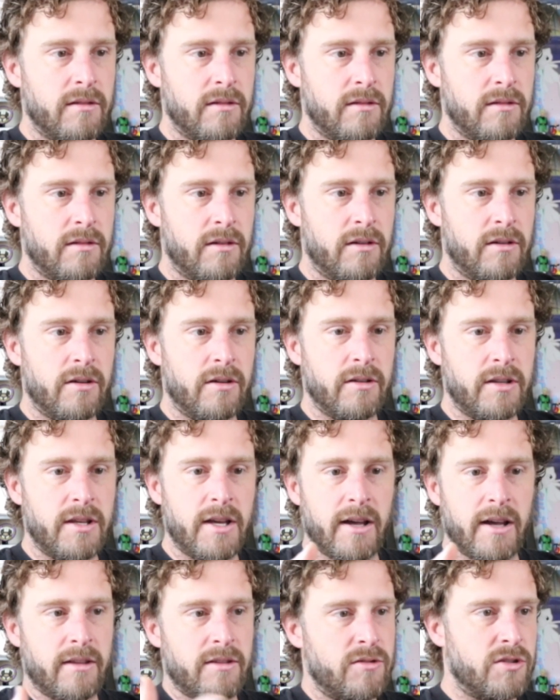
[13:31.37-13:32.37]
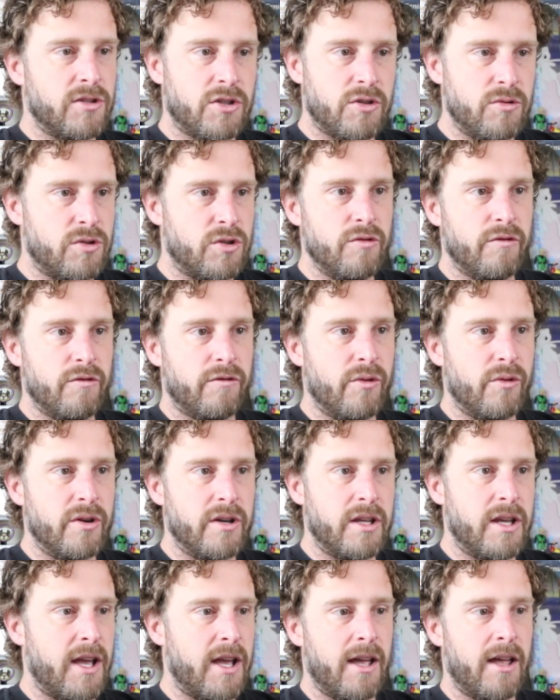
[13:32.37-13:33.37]
Or, yeah, you just do
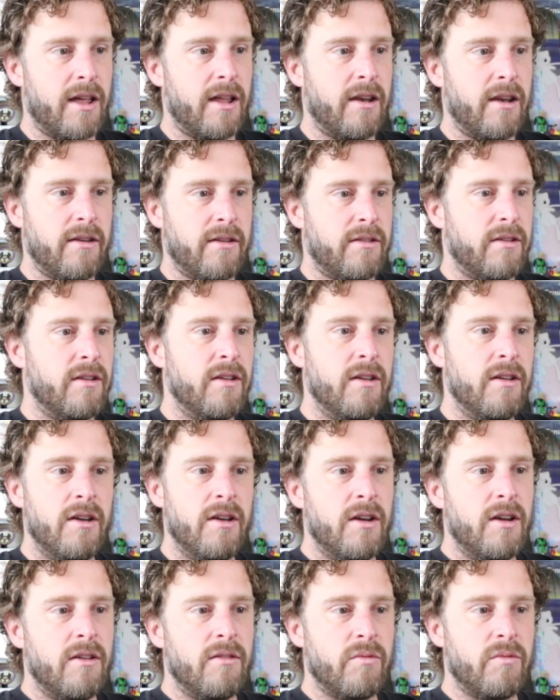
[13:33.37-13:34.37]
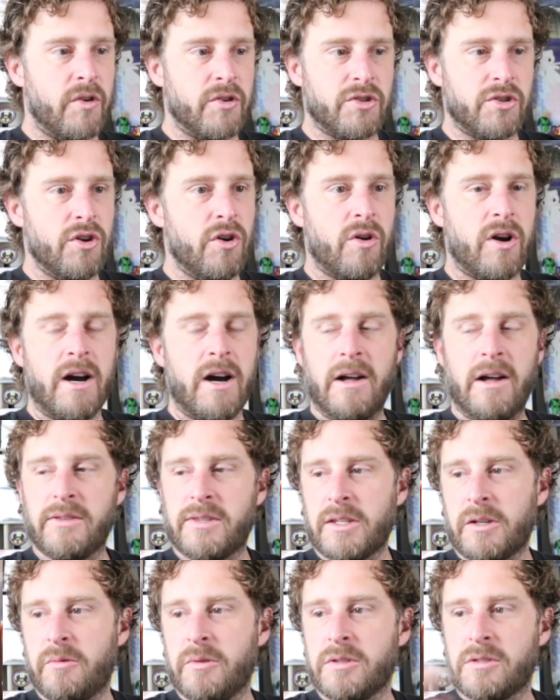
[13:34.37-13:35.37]
240 and there's no
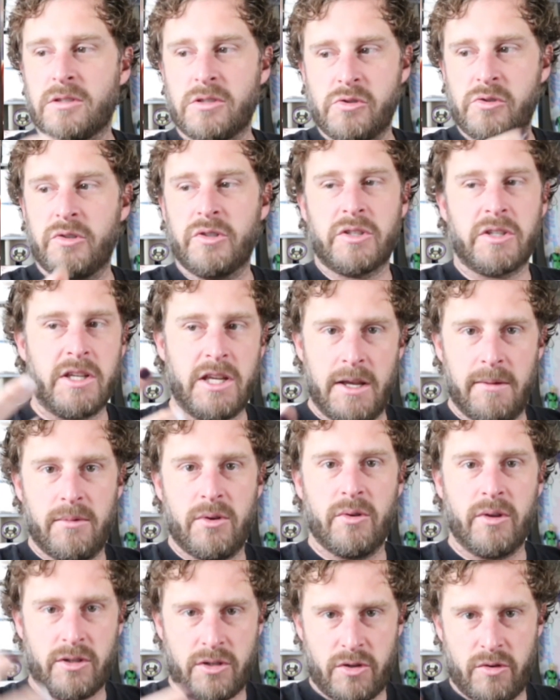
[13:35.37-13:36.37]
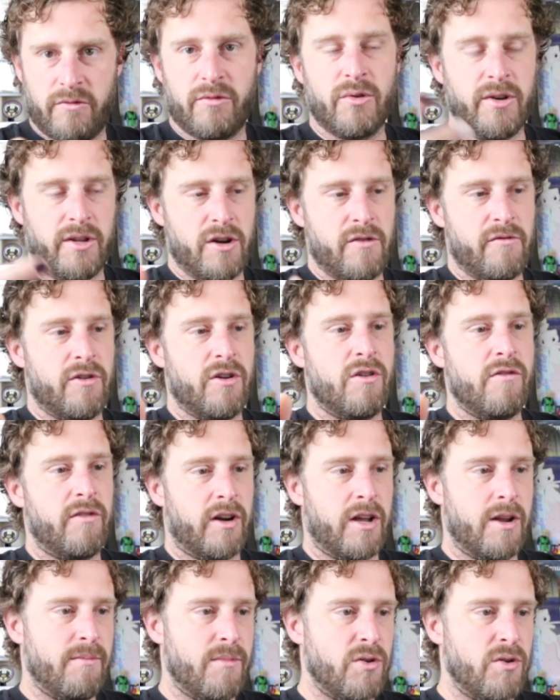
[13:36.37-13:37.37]
consequences. You can just keep doing 240 over and over
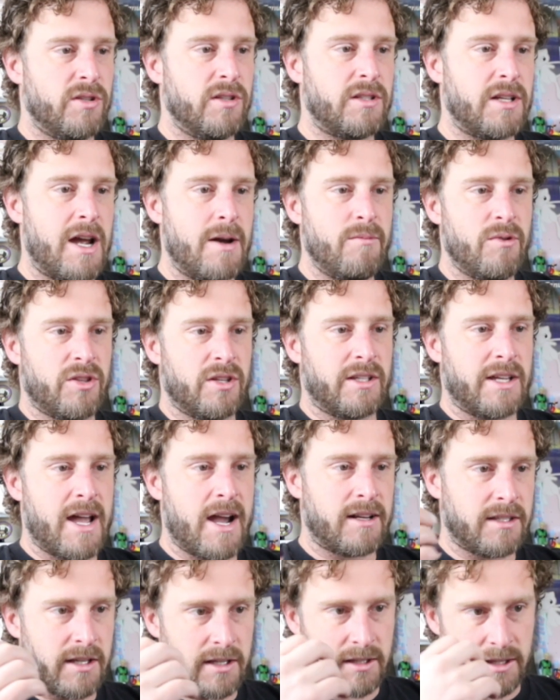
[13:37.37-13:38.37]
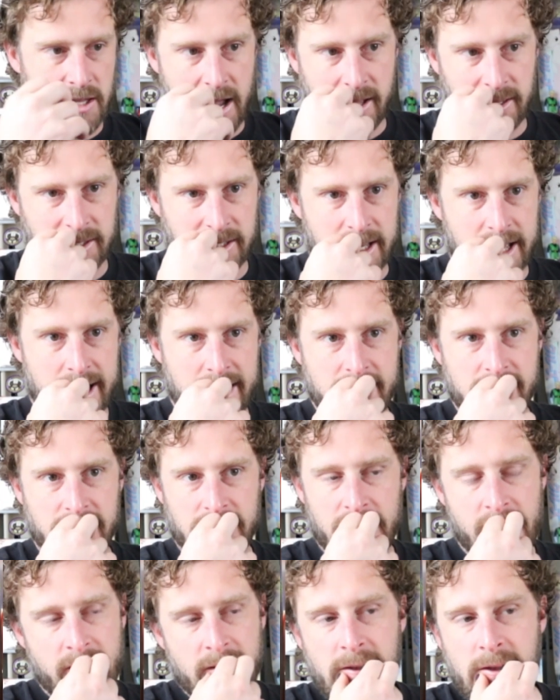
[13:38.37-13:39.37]
again. Most of the time with attacks like that size,
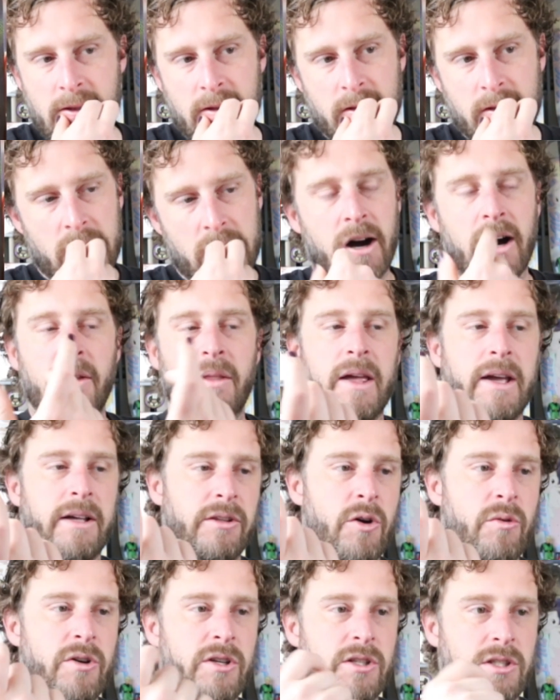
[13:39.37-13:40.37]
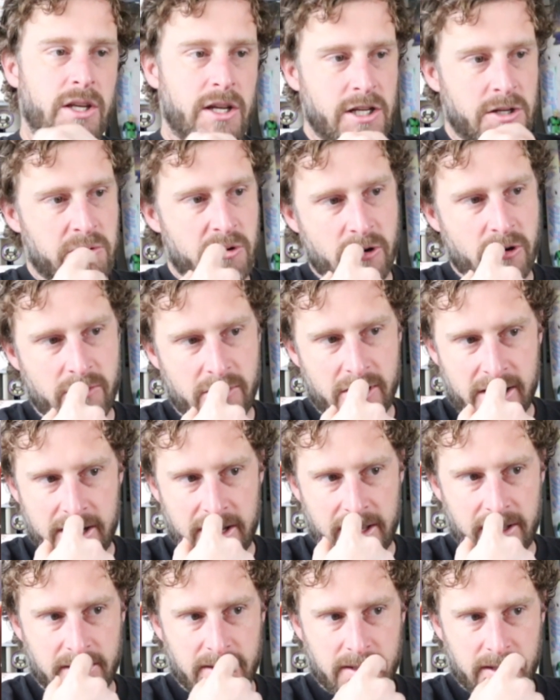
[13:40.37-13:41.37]
on like lower stage Pokemon,
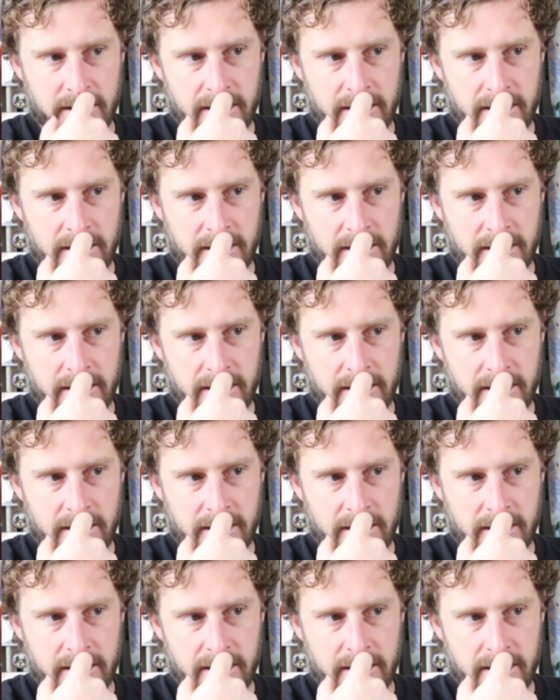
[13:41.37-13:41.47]
it's